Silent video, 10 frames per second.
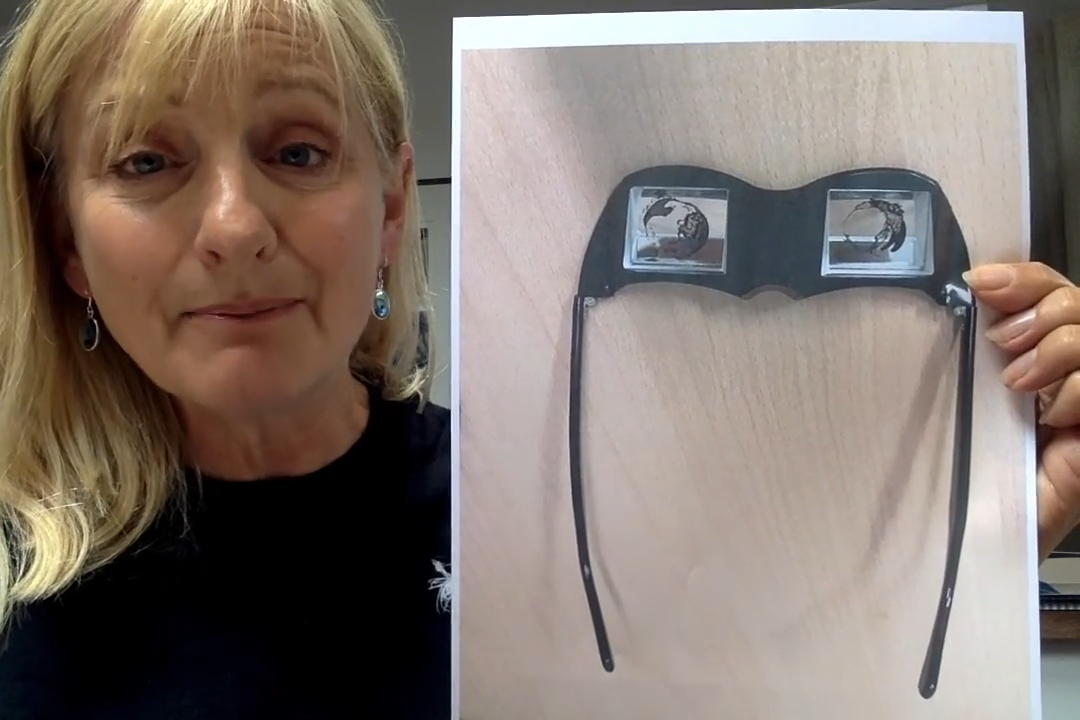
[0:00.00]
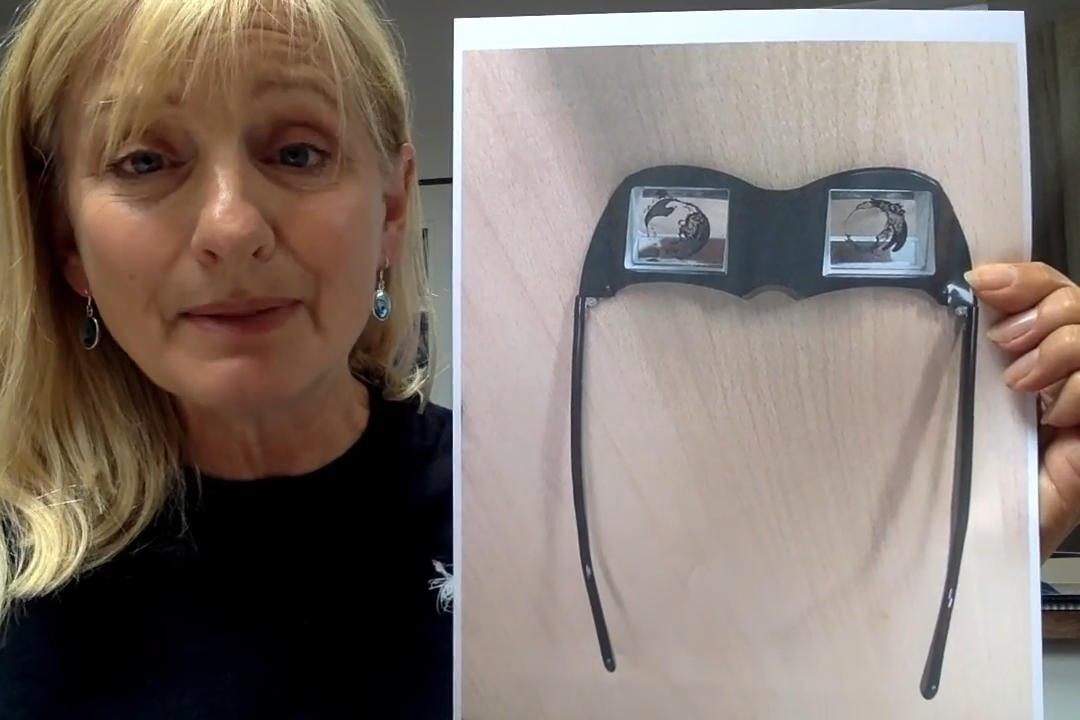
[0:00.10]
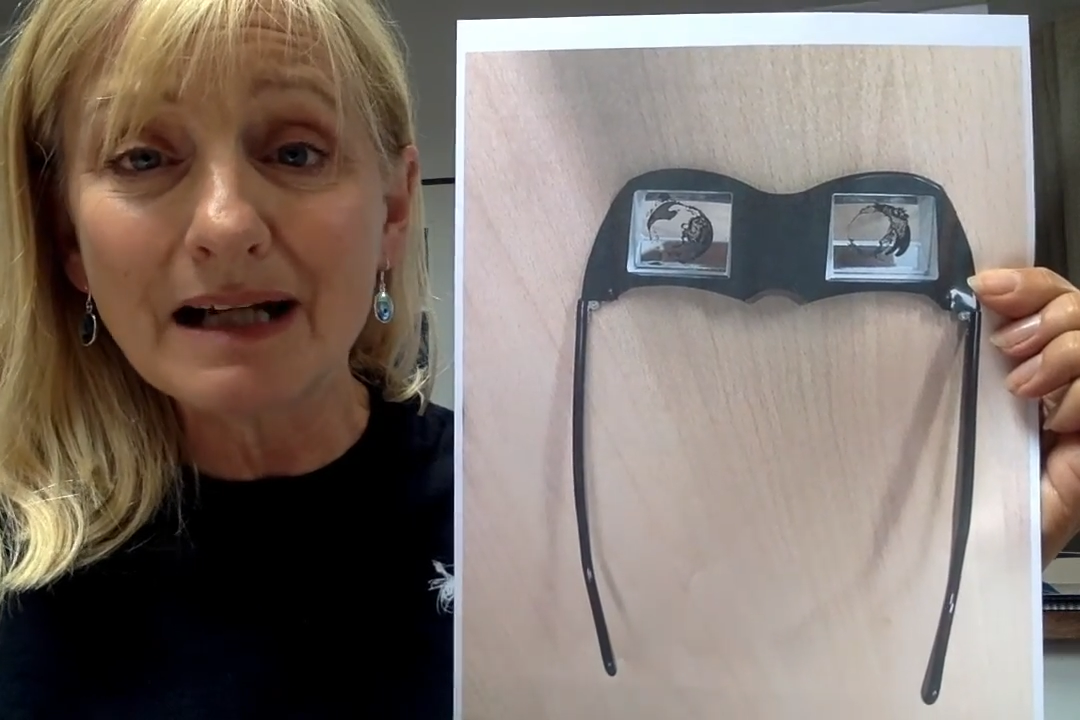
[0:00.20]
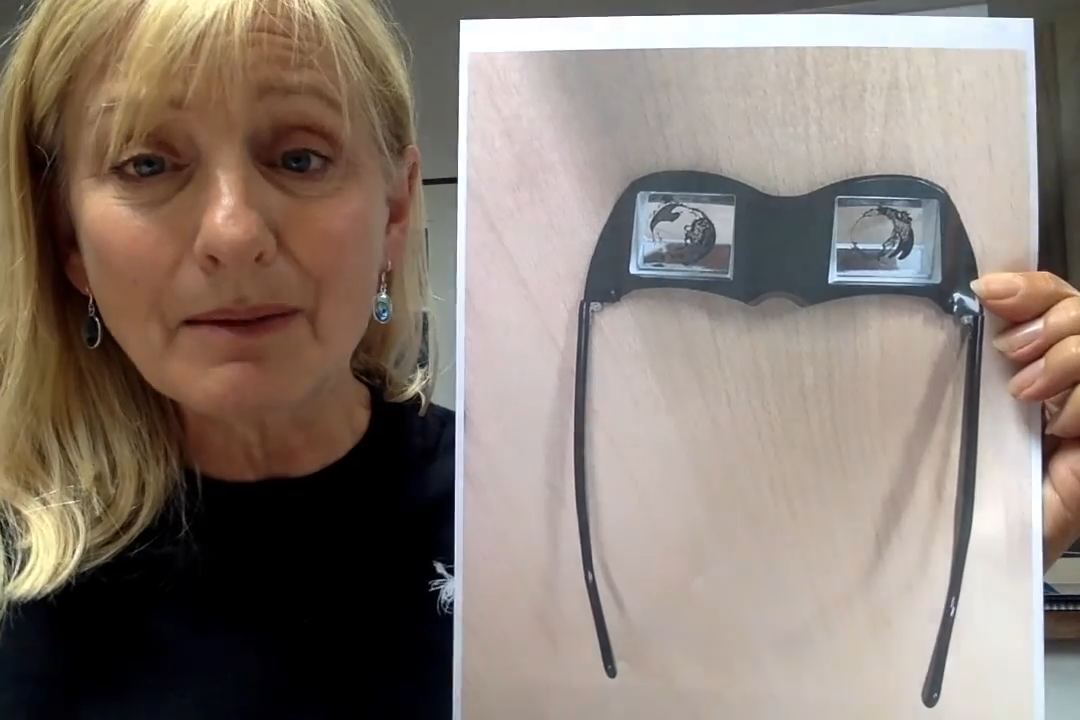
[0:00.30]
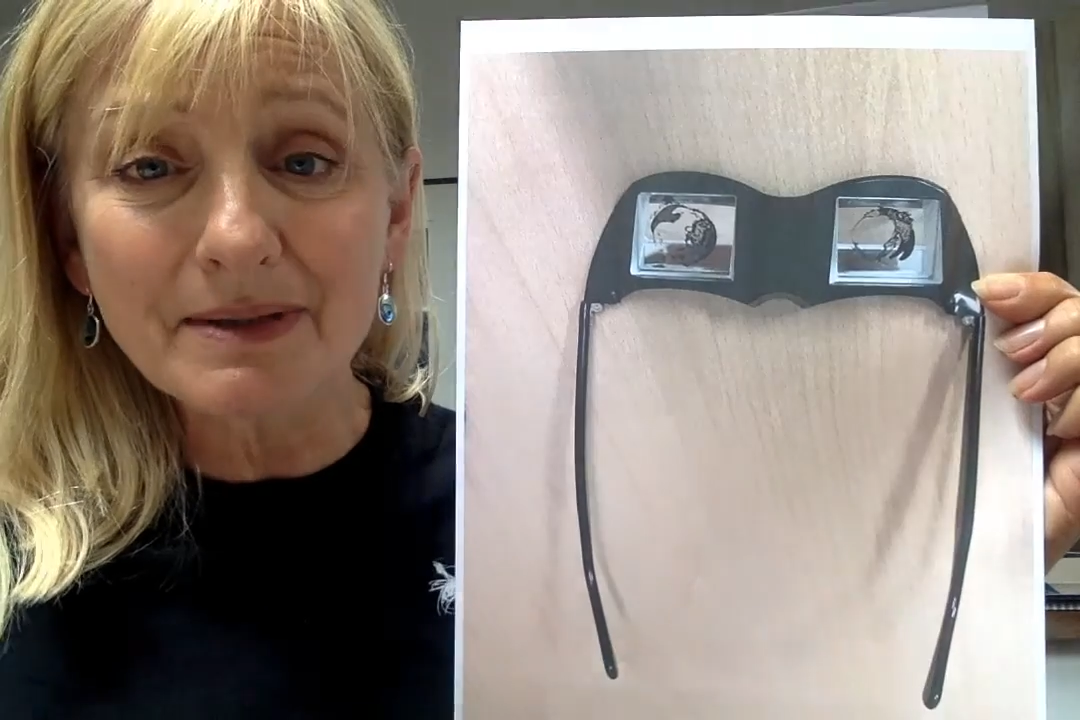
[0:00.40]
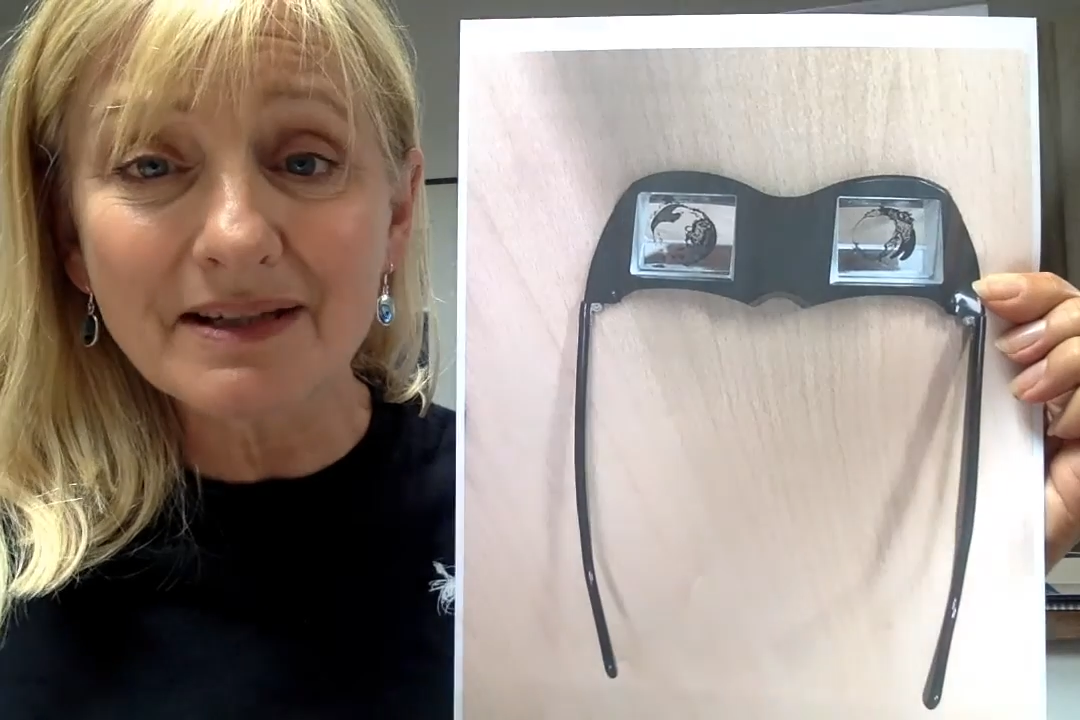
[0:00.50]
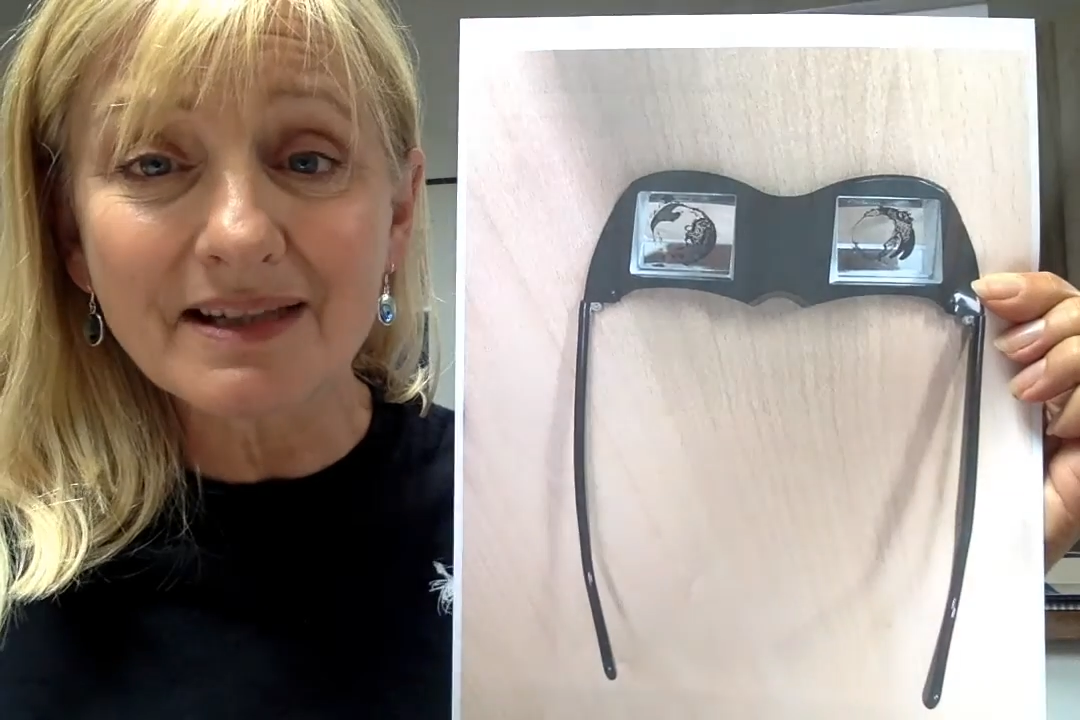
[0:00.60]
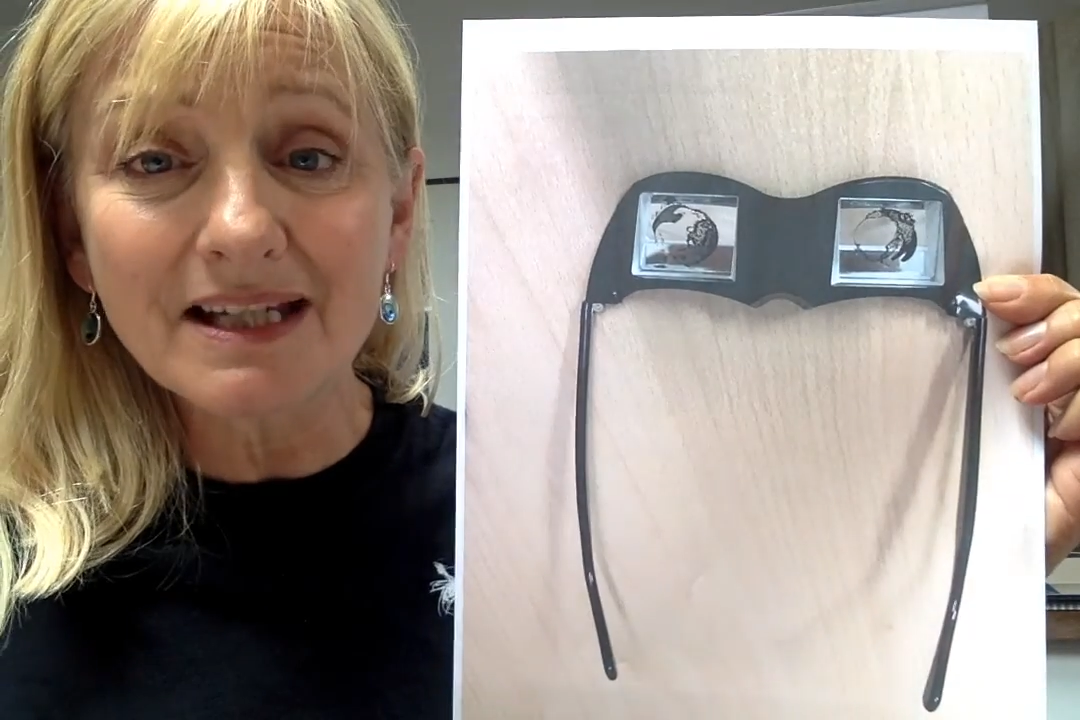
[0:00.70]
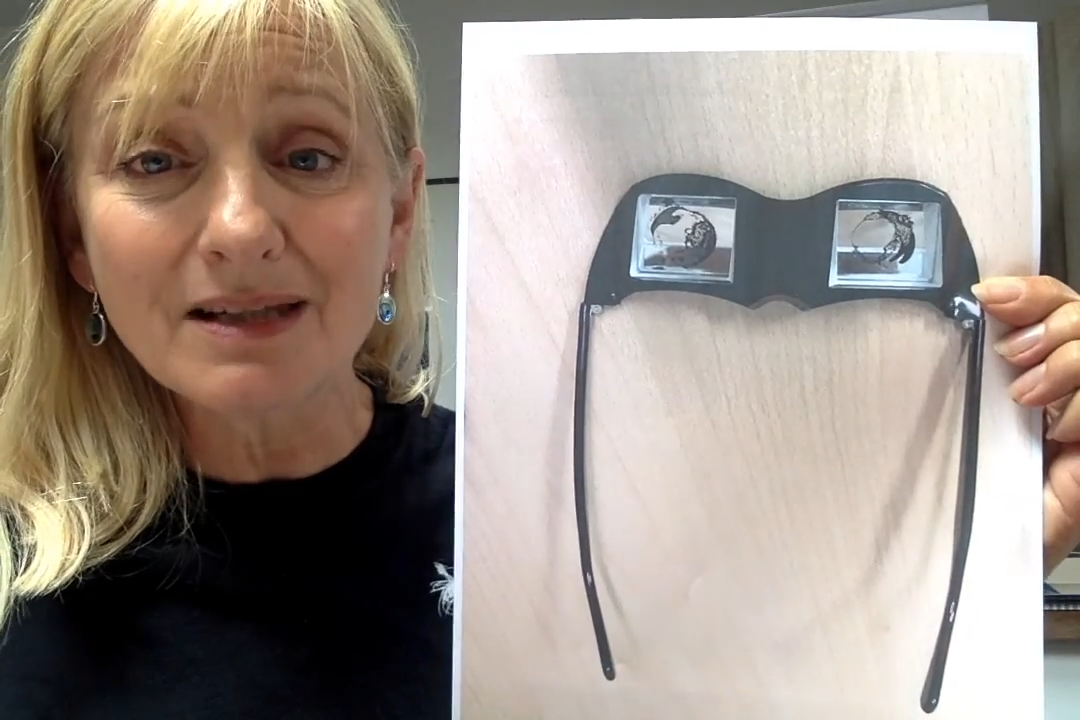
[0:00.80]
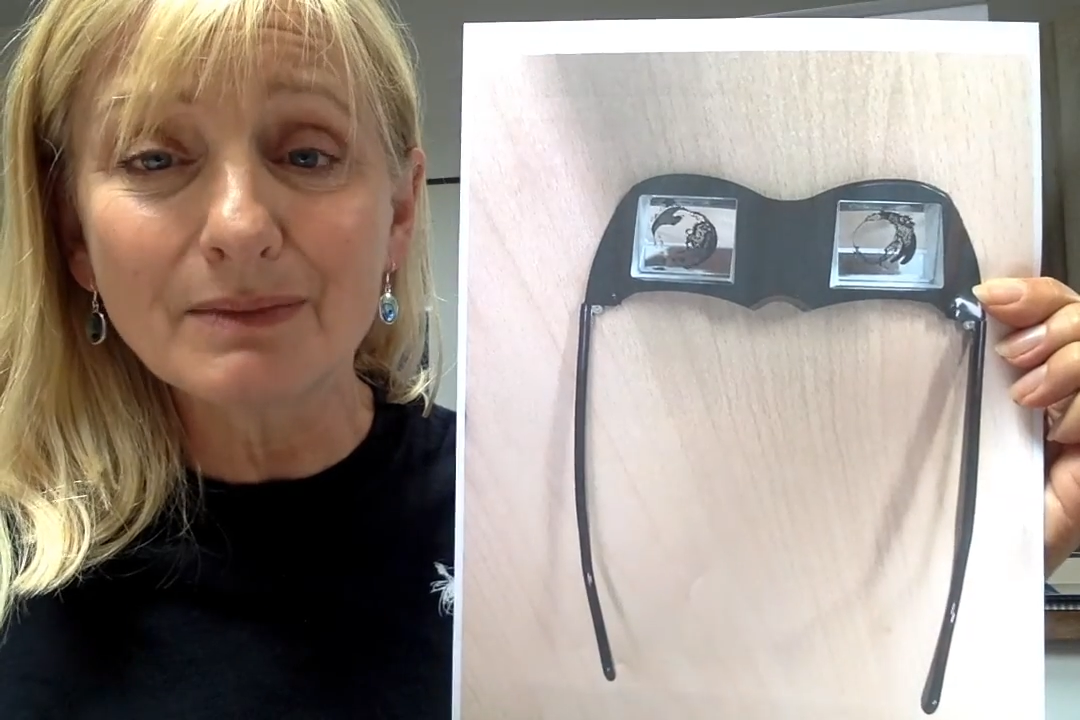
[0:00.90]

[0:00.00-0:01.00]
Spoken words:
and being able to see